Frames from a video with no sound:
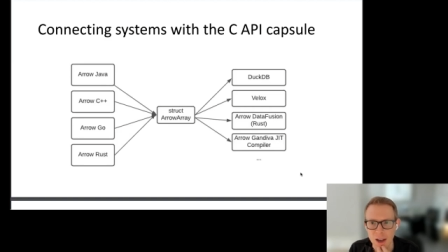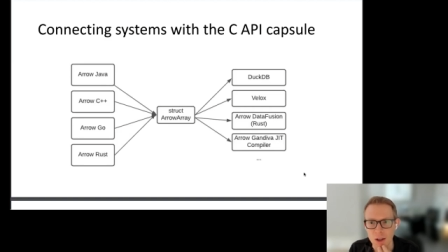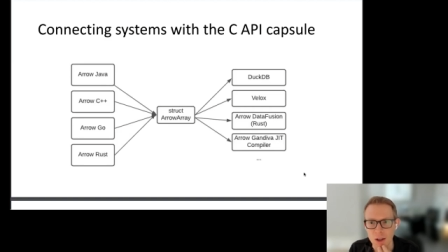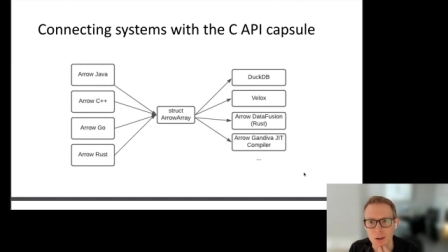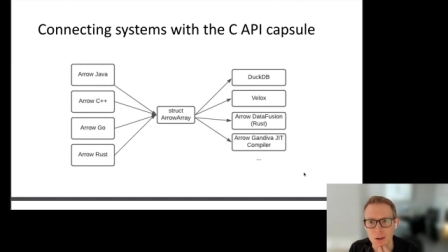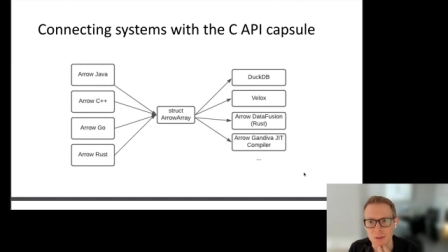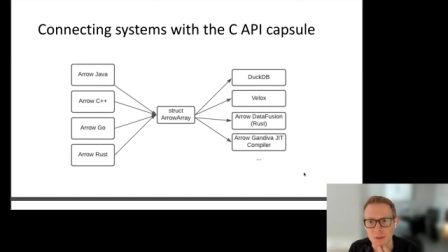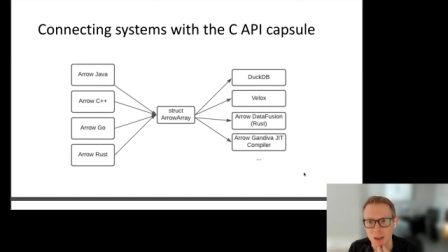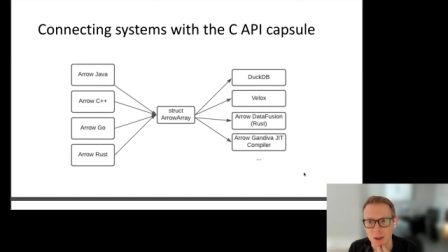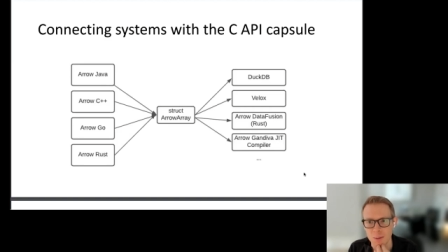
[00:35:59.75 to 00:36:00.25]

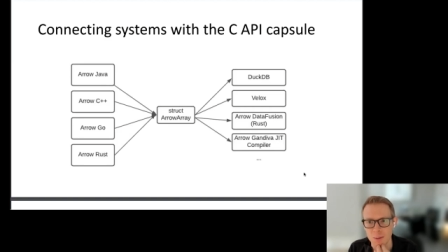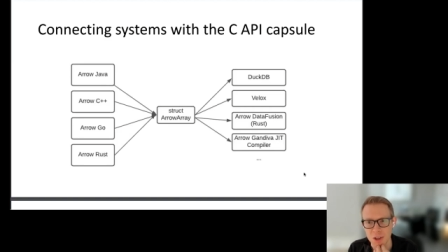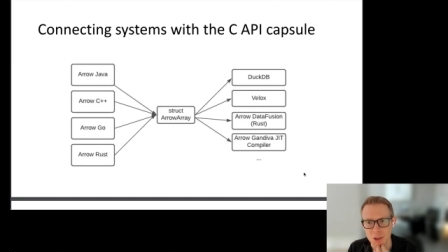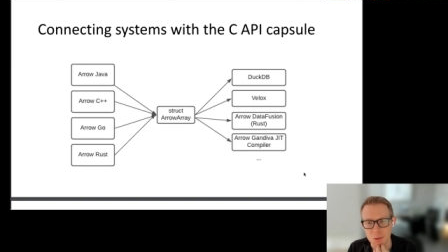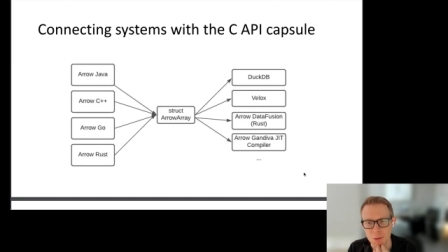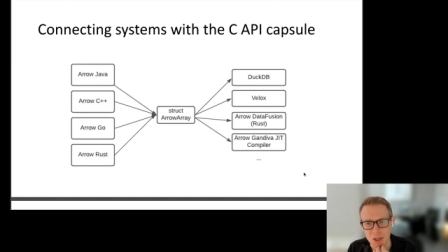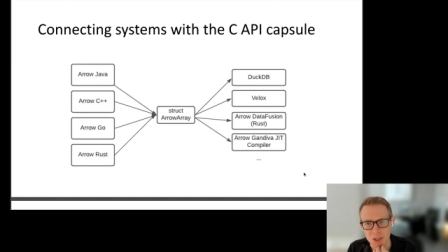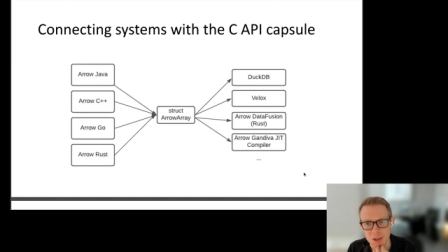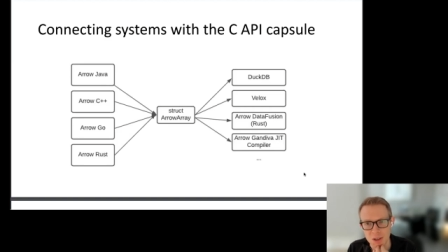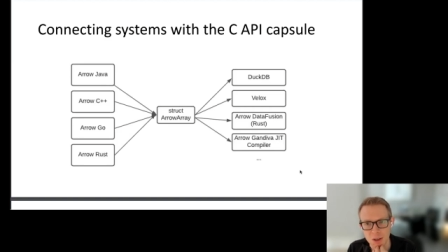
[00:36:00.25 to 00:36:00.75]
LLVM
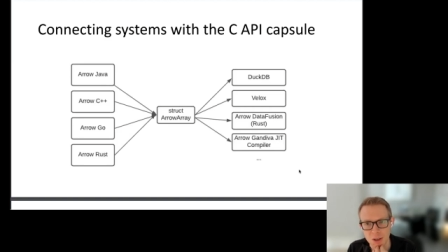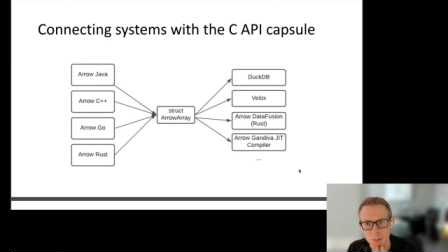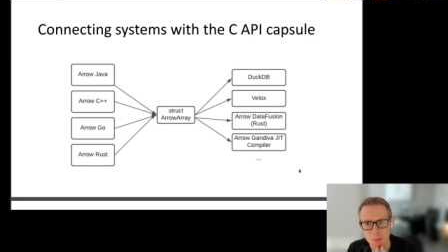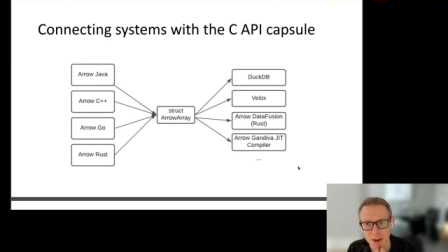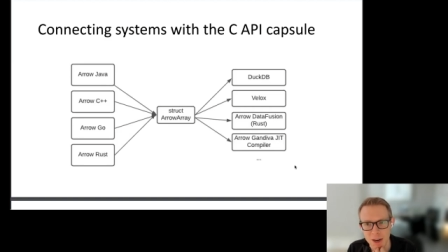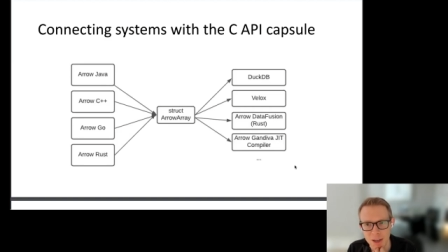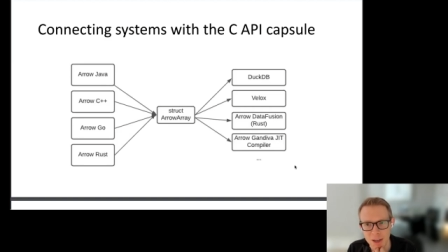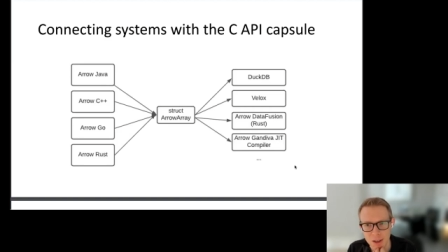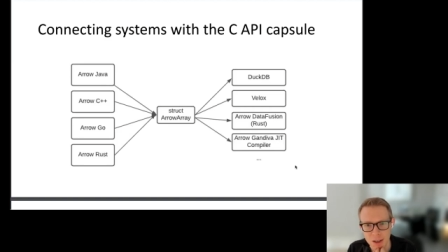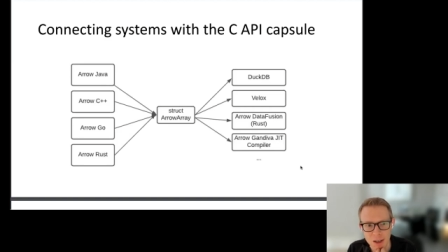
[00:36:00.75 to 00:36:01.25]
expression
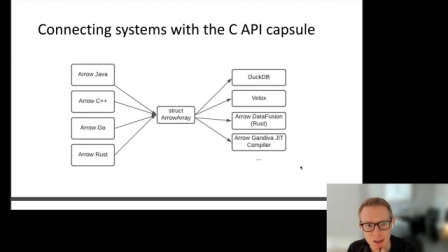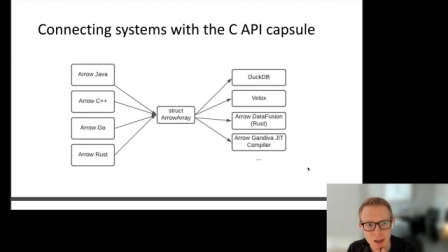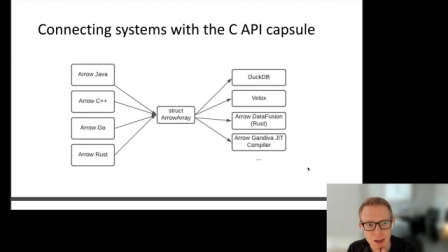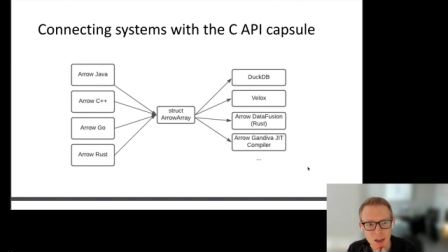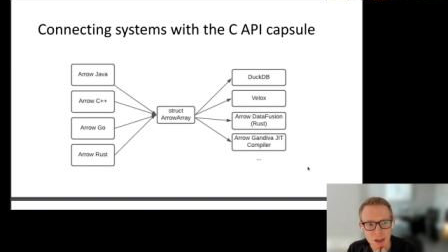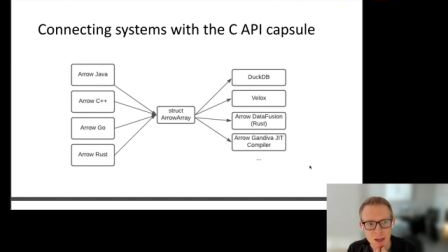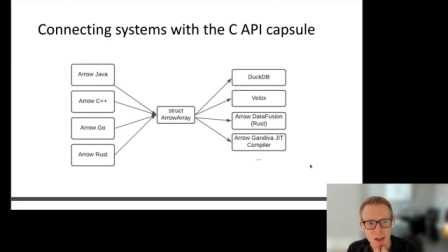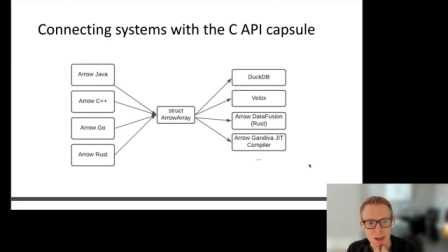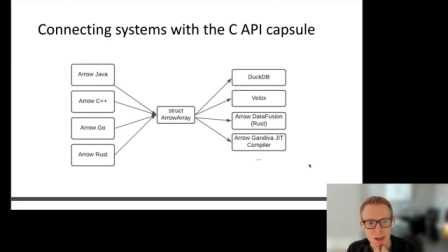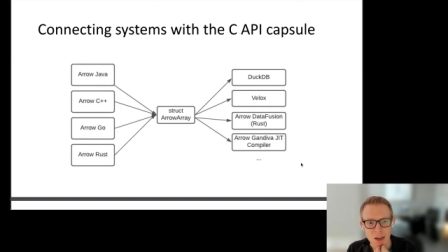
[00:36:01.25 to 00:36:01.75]
compiler,
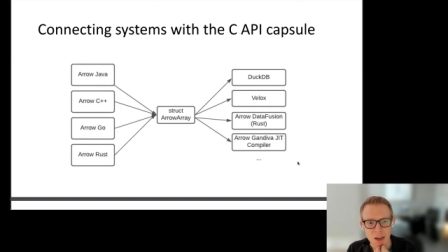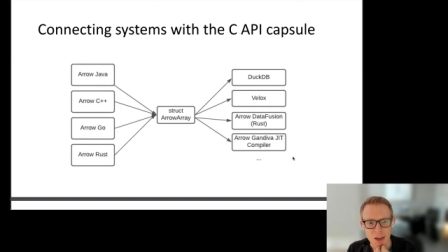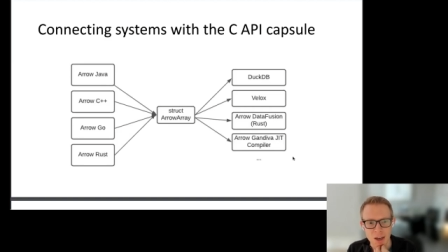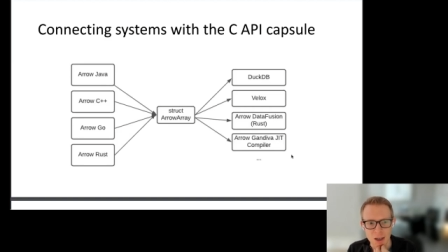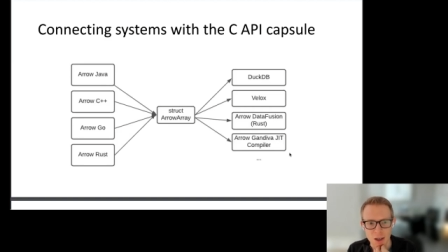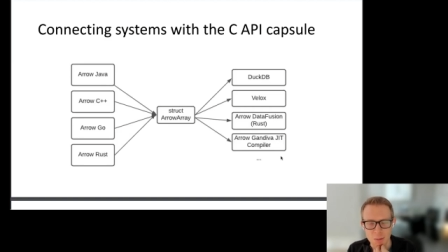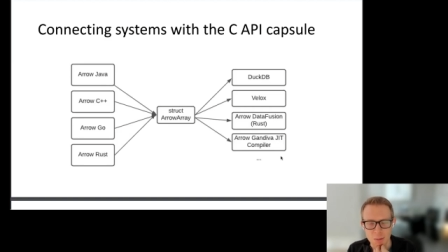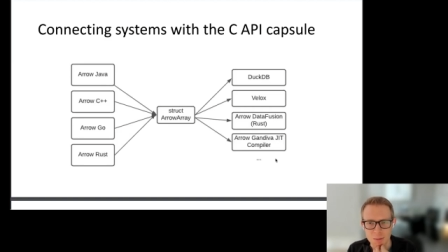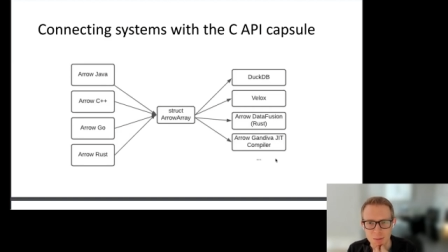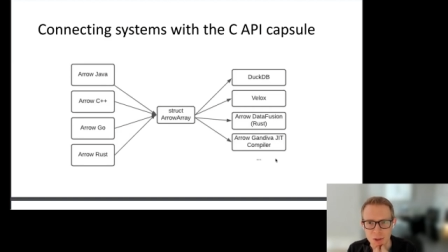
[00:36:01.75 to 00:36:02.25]

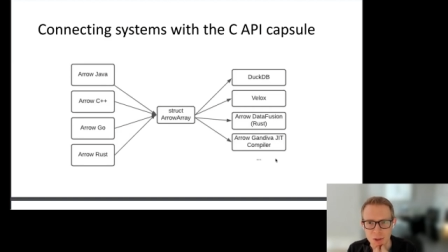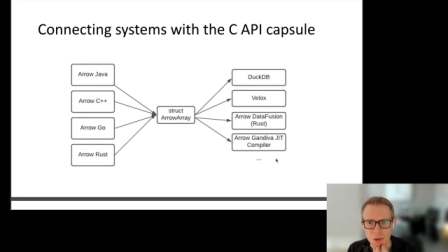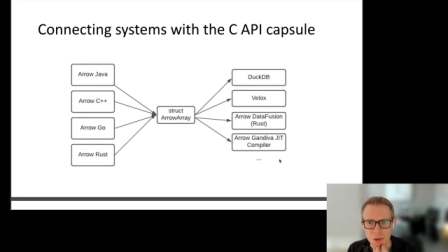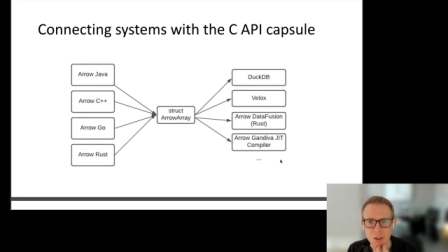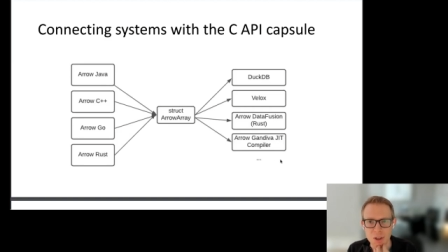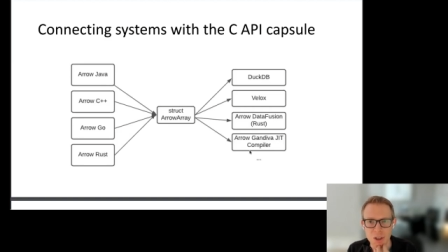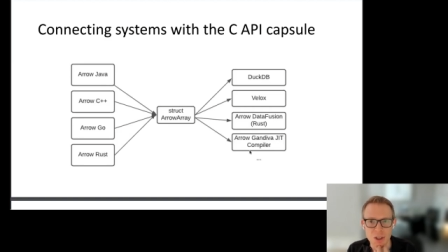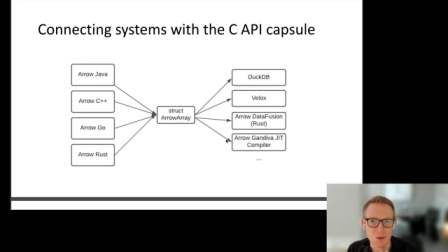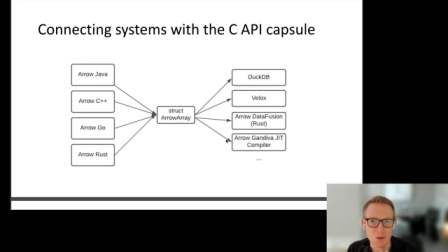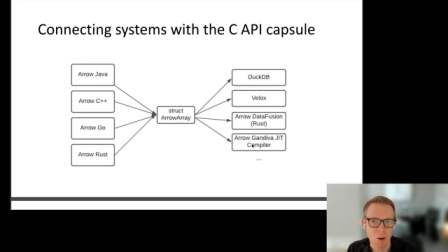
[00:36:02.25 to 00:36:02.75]
um,
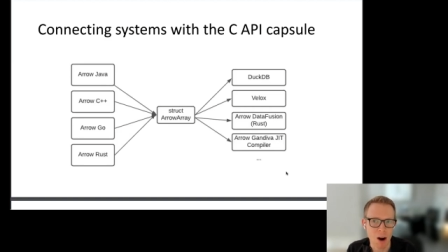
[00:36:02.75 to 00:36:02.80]
you could